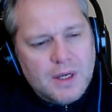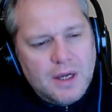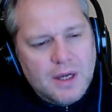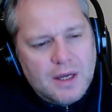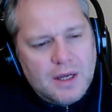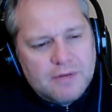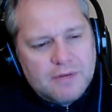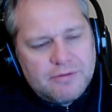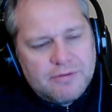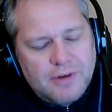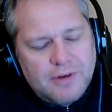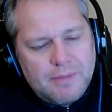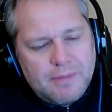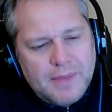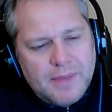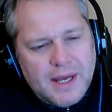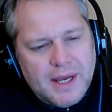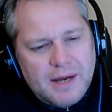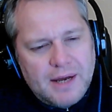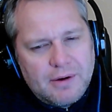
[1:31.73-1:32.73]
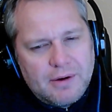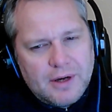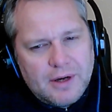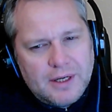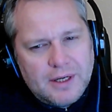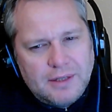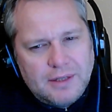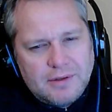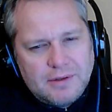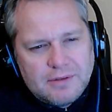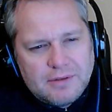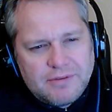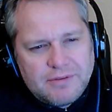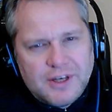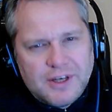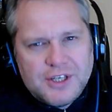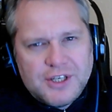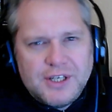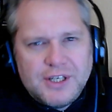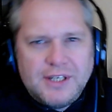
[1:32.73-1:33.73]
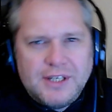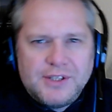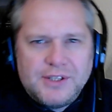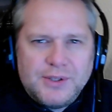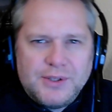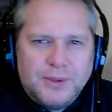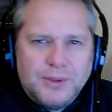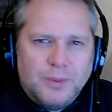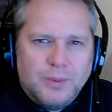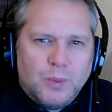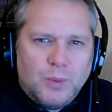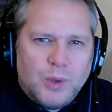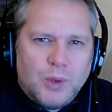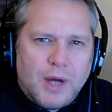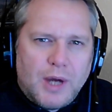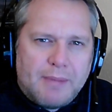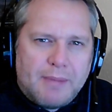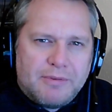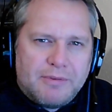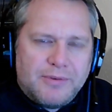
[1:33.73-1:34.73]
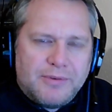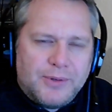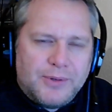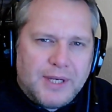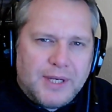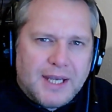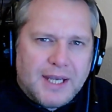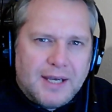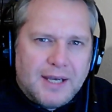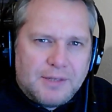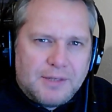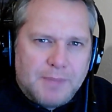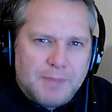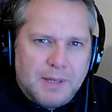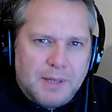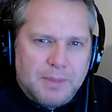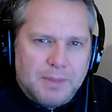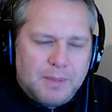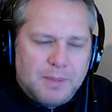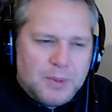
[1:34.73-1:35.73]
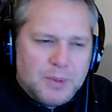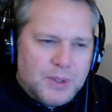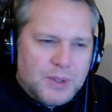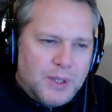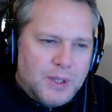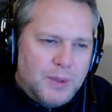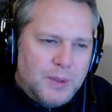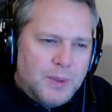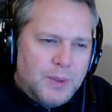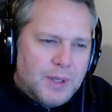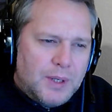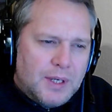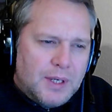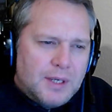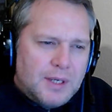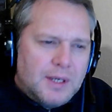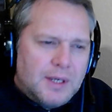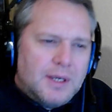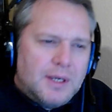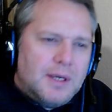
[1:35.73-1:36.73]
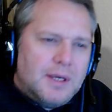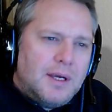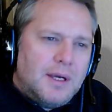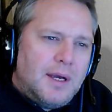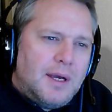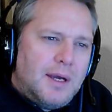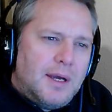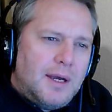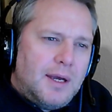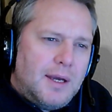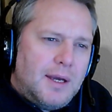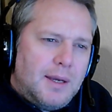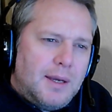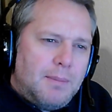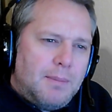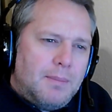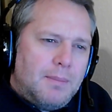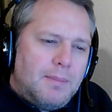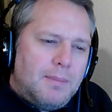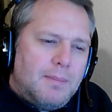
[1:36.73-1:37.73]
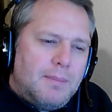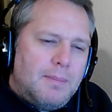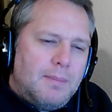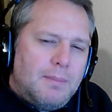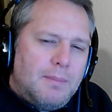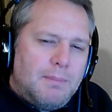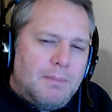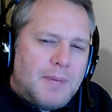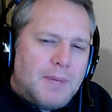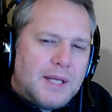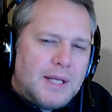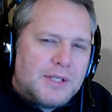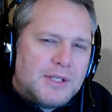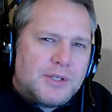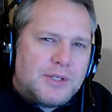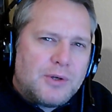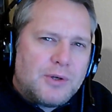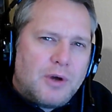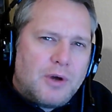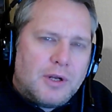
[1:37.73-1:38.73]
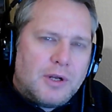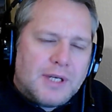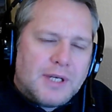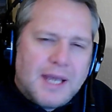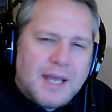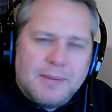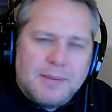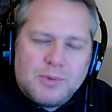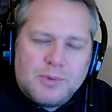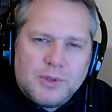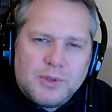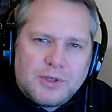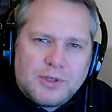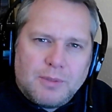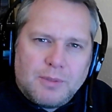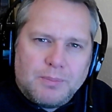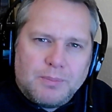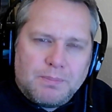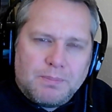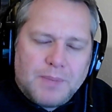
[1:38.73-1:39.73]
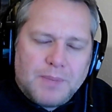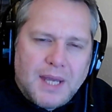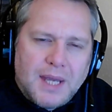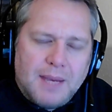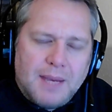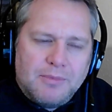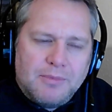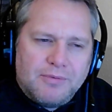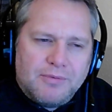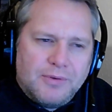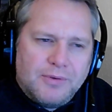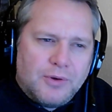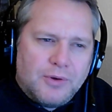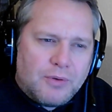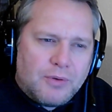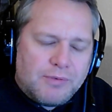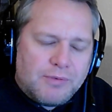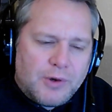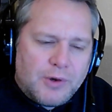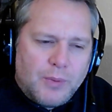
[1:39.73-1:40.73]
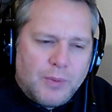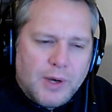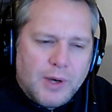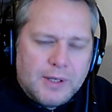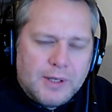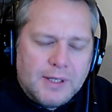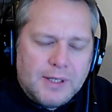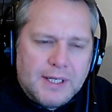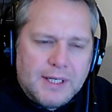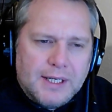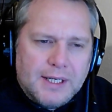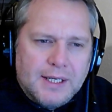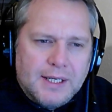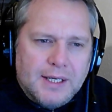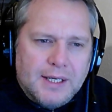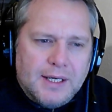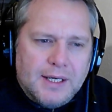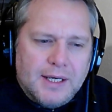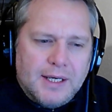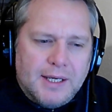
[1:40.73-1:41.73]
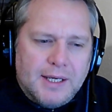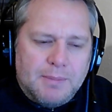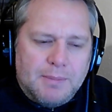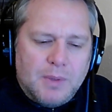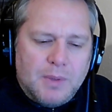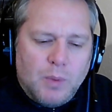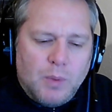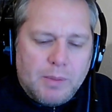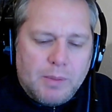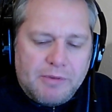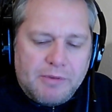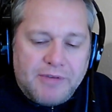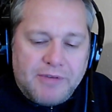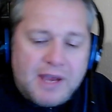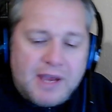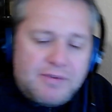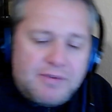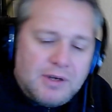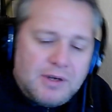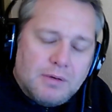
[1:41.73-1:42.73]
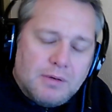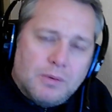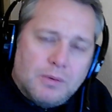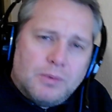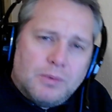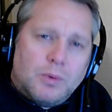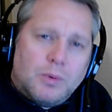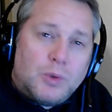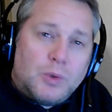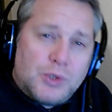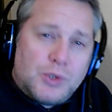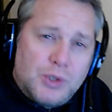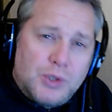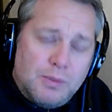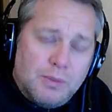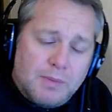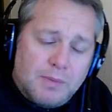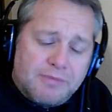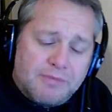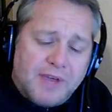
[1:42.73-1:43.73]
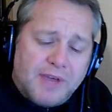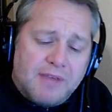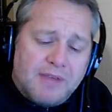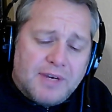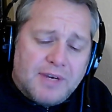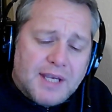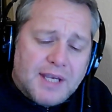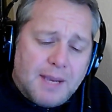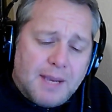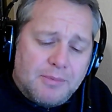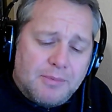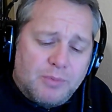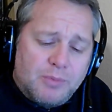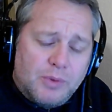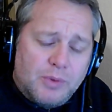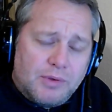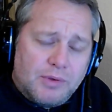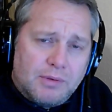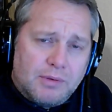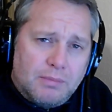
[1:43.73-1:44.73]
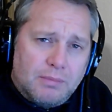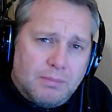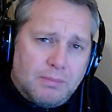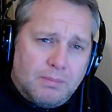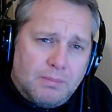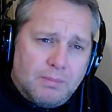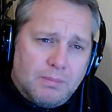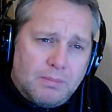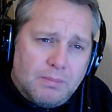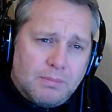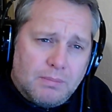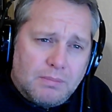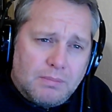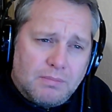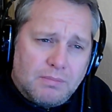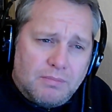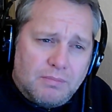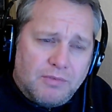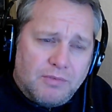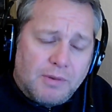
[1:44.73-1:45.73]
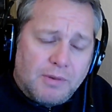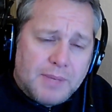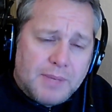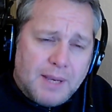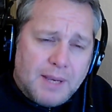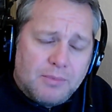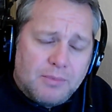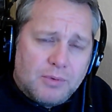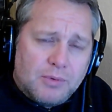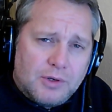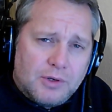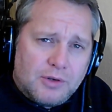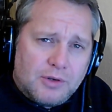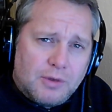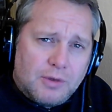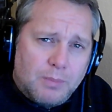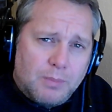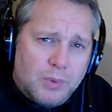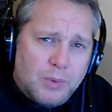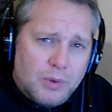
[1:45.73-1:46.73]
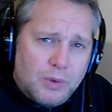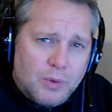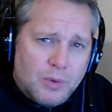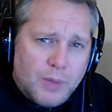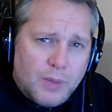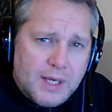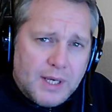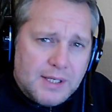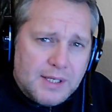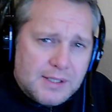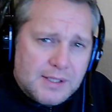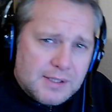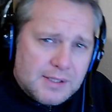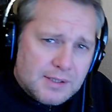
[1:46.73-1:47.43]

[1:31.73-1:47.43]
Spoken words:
from there I ventured into Warhammer 40k, as many people do, and stuck on Games Workshop games for a while. And one of my favourite, or two of my favourite games from Games Workshop were always